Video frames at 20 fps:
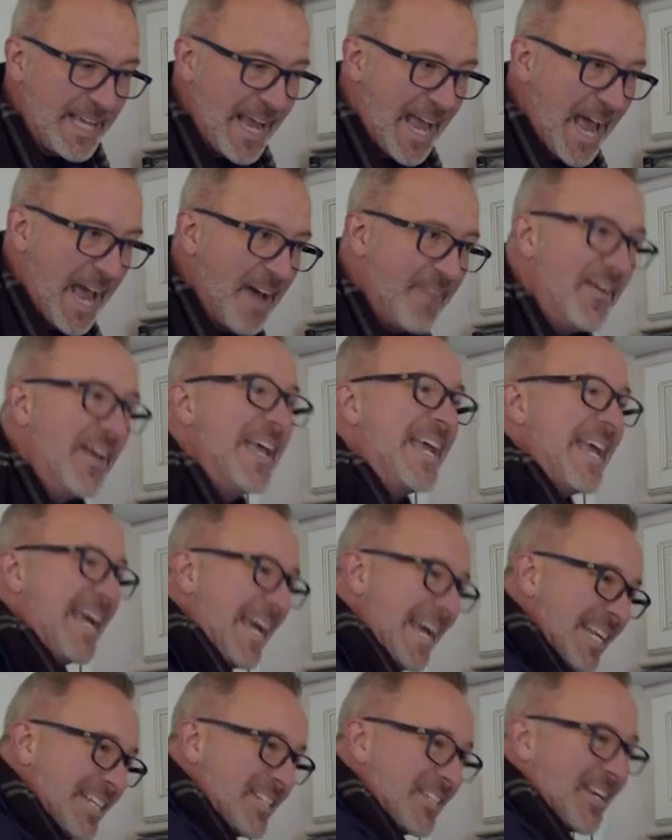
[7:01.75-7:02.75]
they have
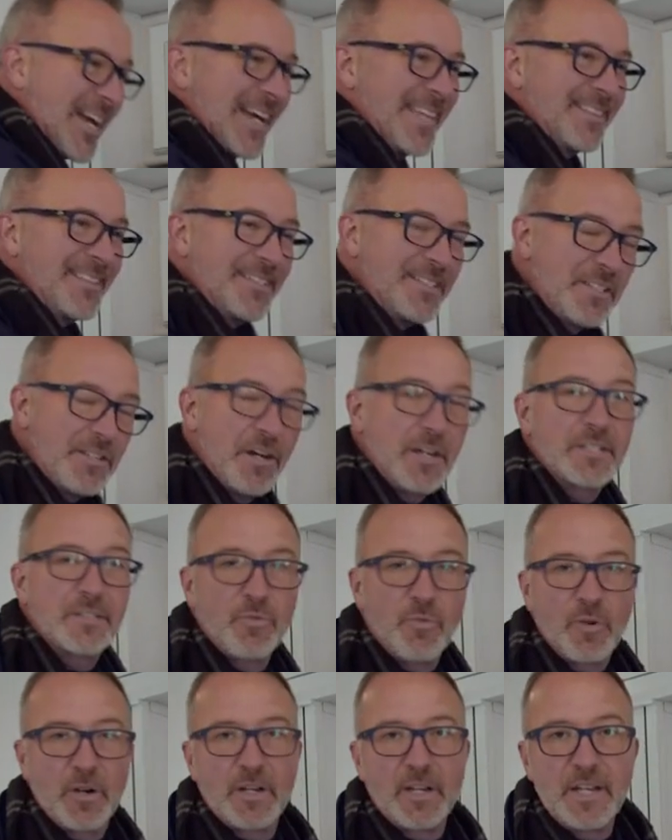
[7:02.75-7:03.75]
inside the
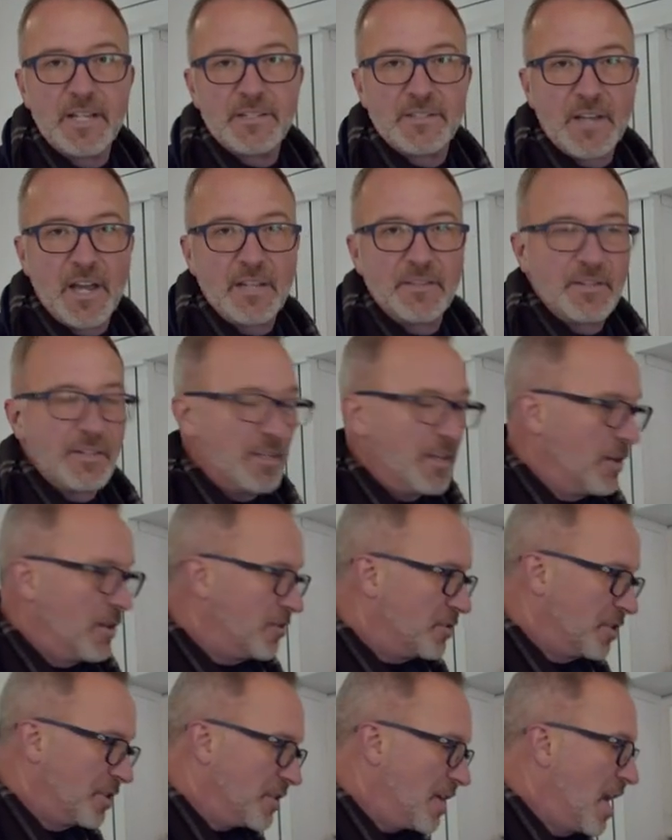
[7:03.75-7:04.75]
ductwork inside their
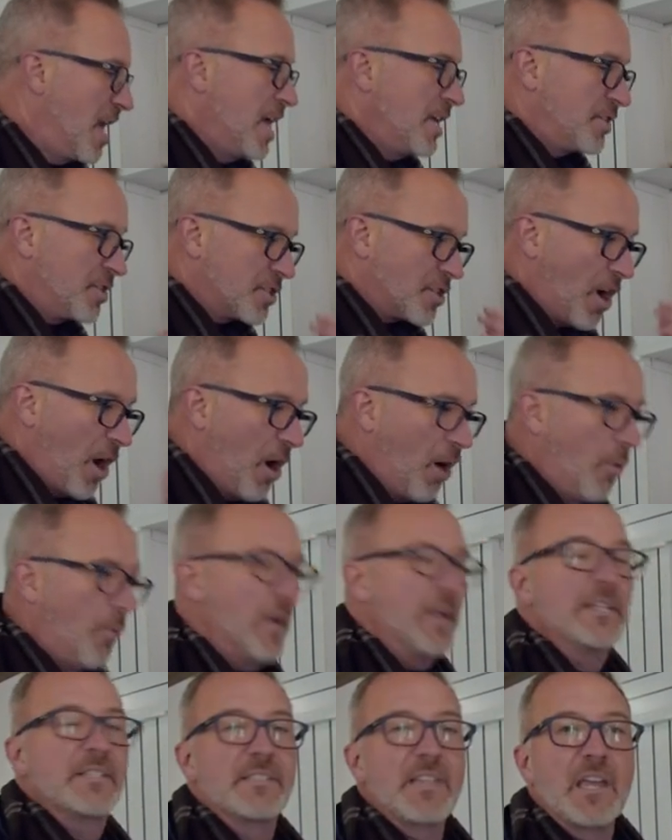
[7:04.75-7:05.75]
coaches. Just
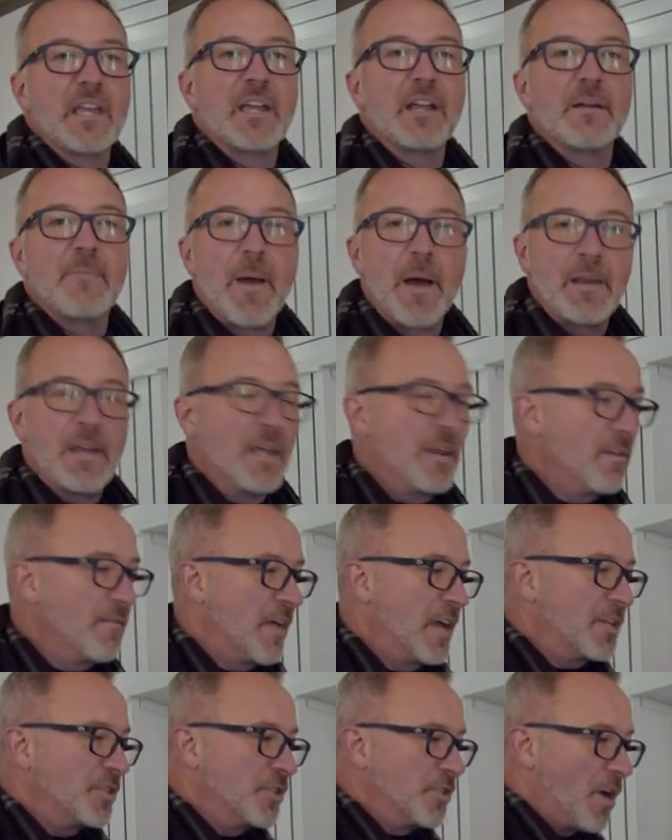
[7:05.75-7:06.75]
always thinking about
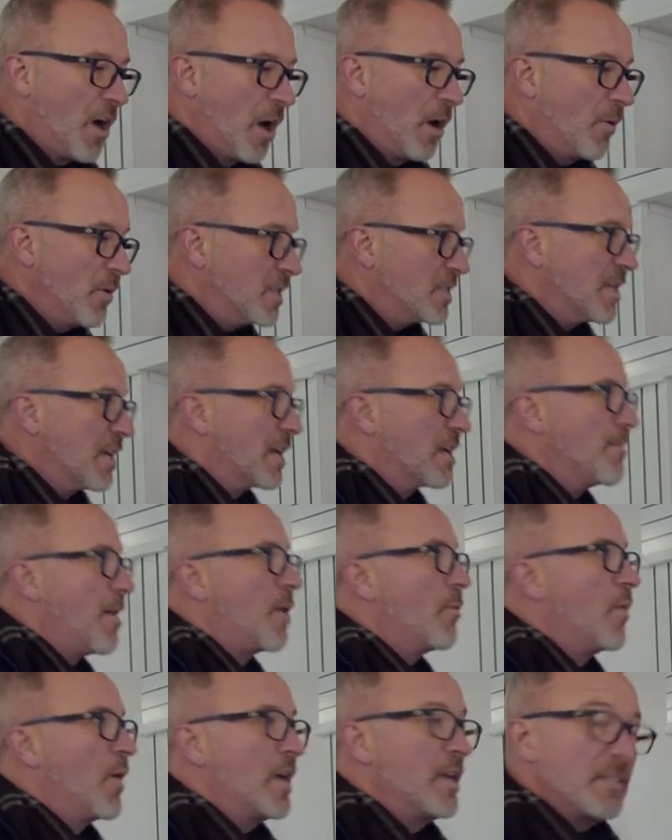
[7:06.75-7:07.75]
innovation, always thinking
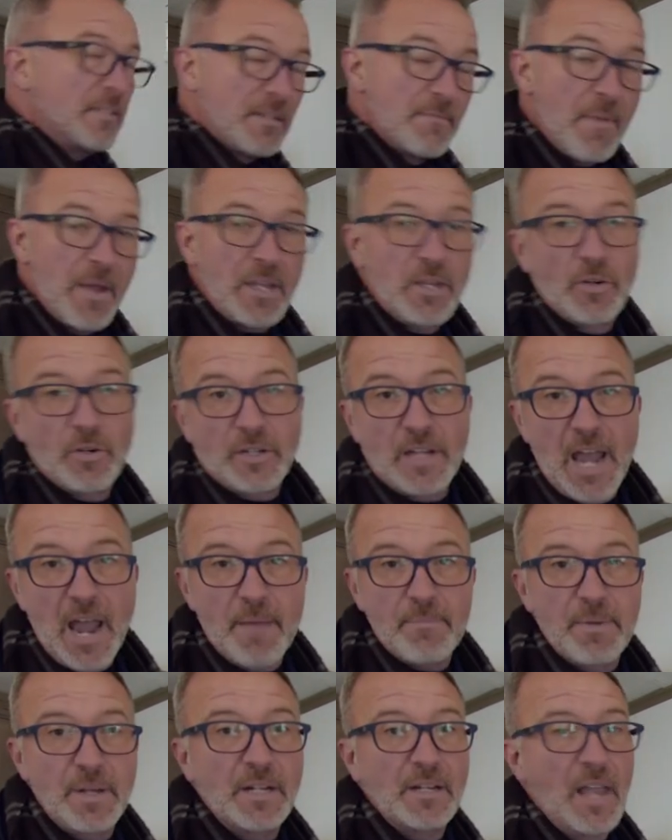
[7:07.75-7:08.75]
about ways to make your
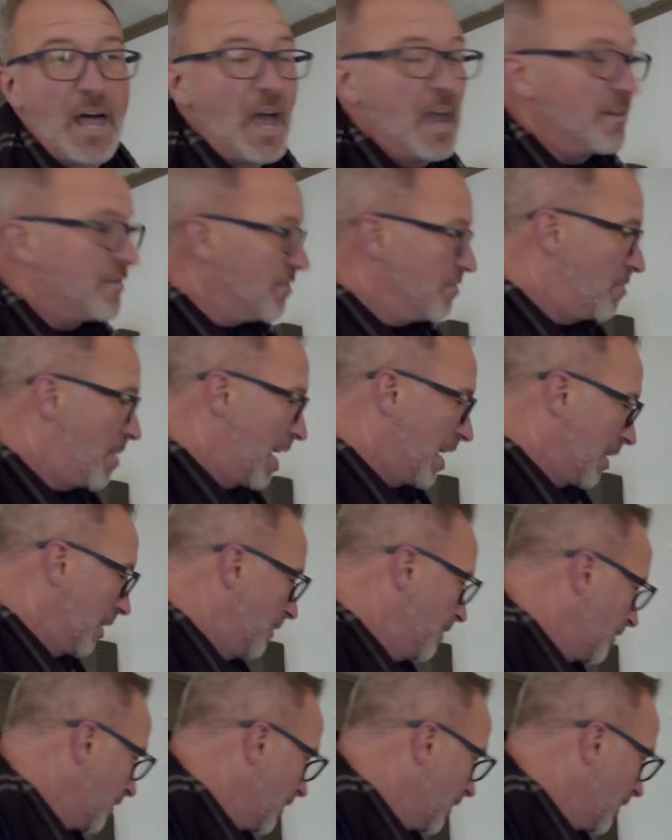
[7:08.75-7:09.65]
camping life better.